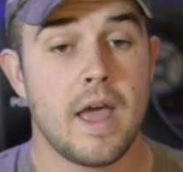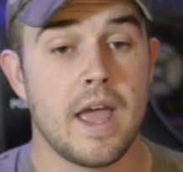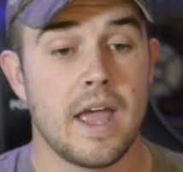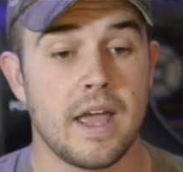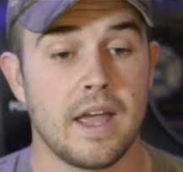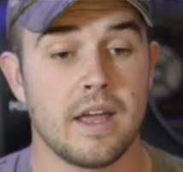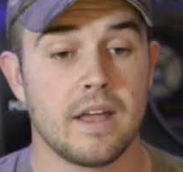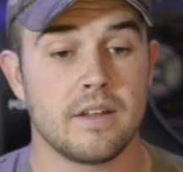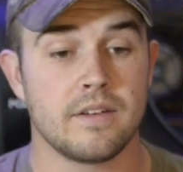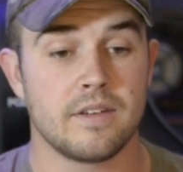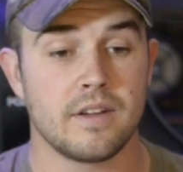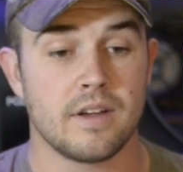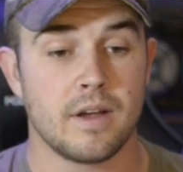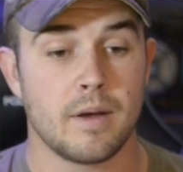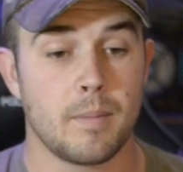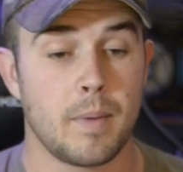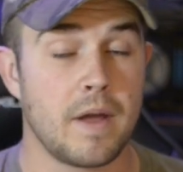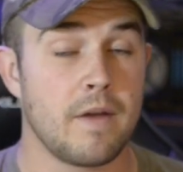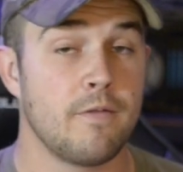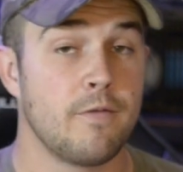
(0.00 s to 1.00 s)
and
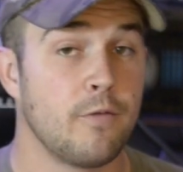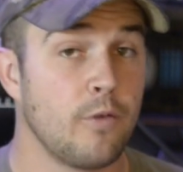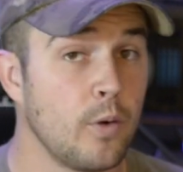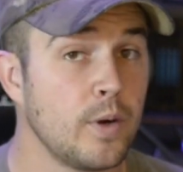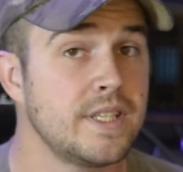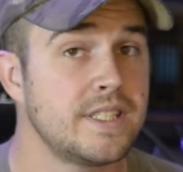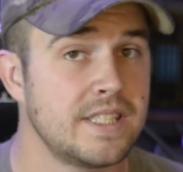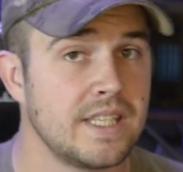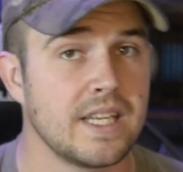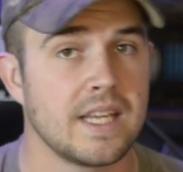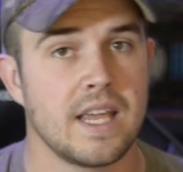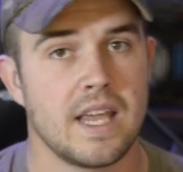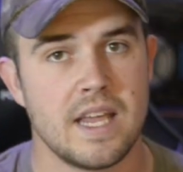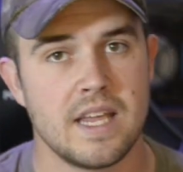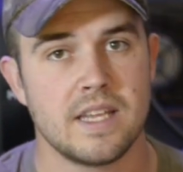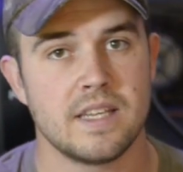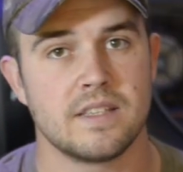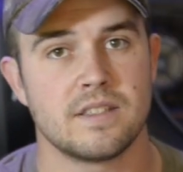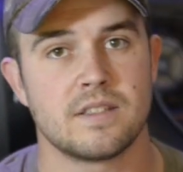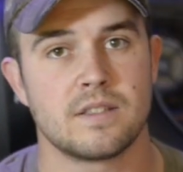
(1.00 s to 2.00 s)
by voicing
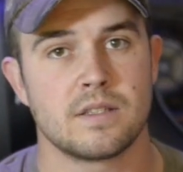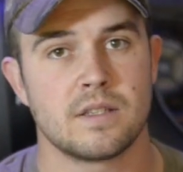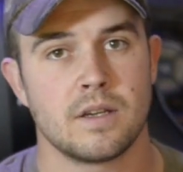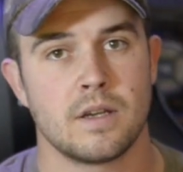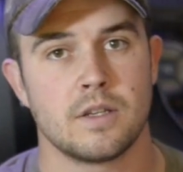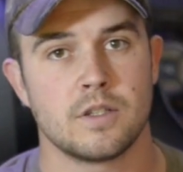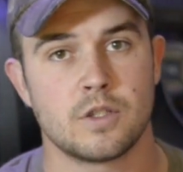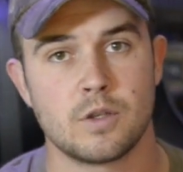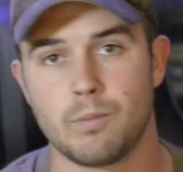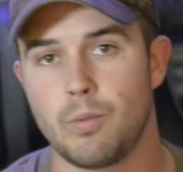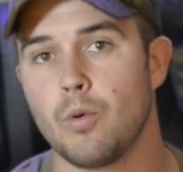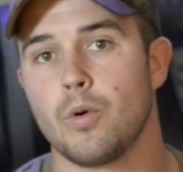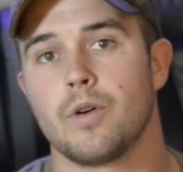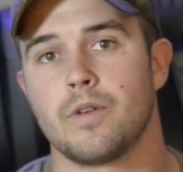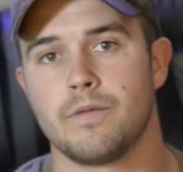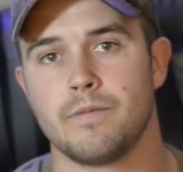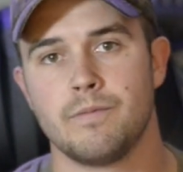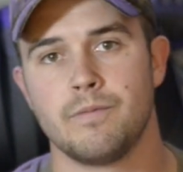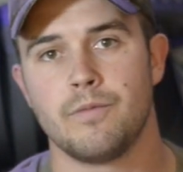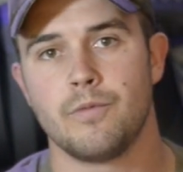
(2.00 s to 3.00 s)
his
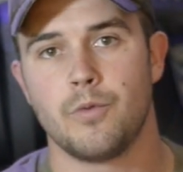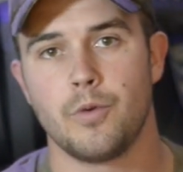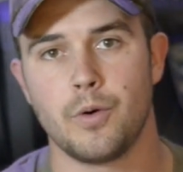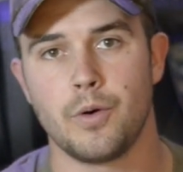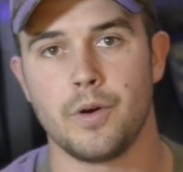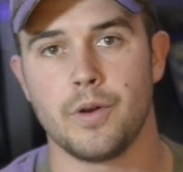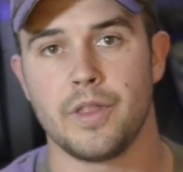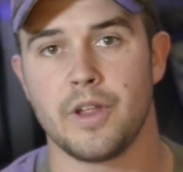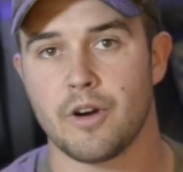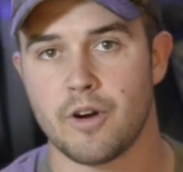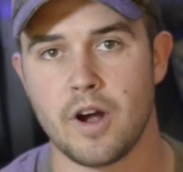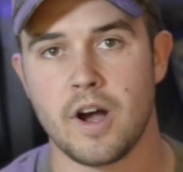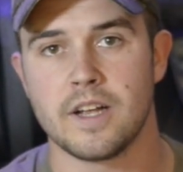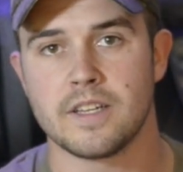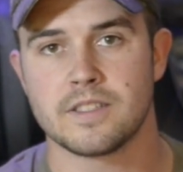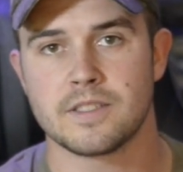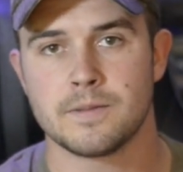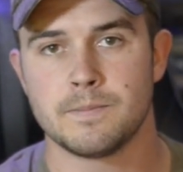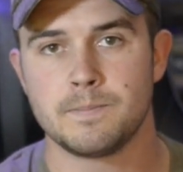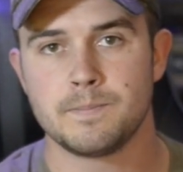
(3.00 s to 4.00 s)
support for their
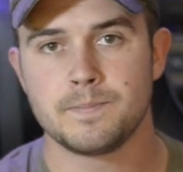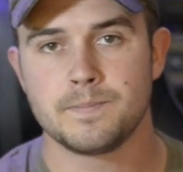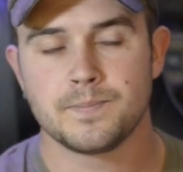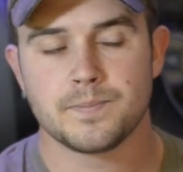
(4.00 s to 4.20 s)
cause.